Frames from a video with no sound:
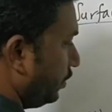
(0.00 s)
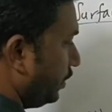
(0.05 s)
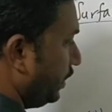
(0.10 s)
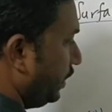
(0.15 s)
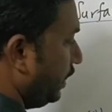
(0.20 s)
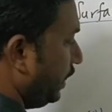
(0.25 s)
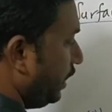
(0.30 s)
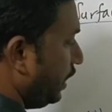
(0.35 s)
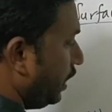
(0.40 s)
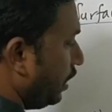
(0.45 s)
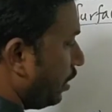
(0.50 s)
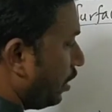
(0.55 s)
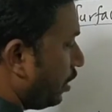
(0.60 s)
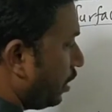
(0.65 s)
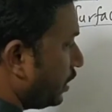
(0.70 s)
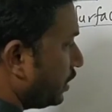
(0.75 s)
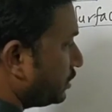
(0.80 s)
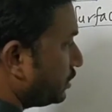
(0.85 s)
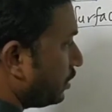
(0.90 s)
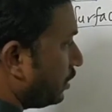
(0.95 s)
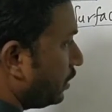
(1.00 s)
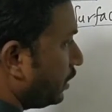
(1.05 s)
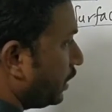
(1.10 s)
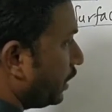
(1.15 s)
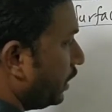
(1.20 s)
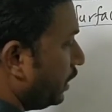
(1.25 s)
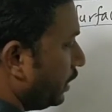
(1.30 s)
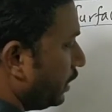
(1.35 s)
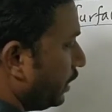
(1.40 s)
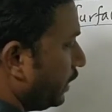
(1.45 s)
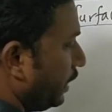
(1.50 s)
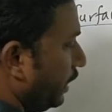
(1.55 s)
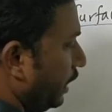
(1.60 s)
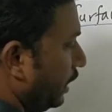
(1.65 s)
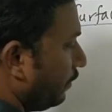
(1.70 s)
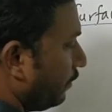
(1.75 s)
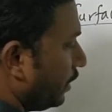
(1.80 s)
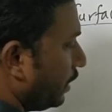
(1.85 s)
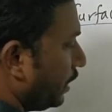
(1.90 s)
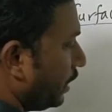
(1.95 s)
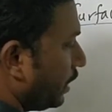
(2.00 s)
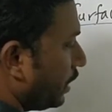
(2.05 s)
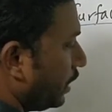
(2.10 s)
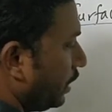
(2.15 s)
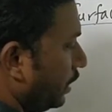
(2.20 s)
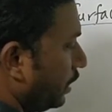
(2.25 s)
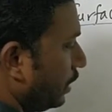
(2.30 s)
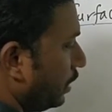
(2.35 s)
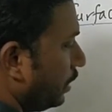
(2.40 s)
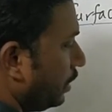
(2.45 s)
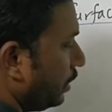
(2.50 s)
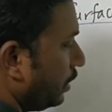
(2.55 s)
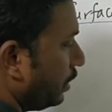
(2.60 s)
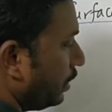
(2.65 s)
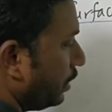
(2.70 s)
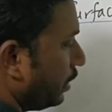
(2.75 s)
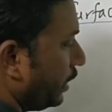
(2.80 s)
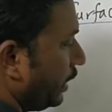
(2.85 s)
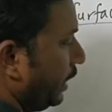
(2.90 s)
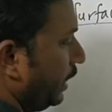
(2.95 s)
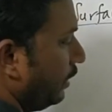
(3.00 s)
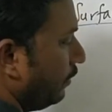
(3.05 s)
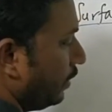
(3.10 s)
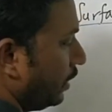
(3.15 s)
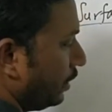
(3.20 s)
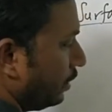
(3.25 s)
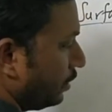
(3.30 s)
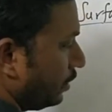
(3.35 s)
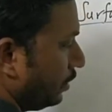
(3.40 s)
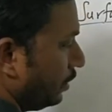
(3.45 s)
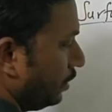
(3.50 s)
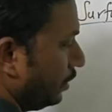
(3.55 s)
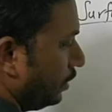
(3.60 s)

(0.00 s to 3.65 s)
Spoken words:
D horizontal, D vertical, D1,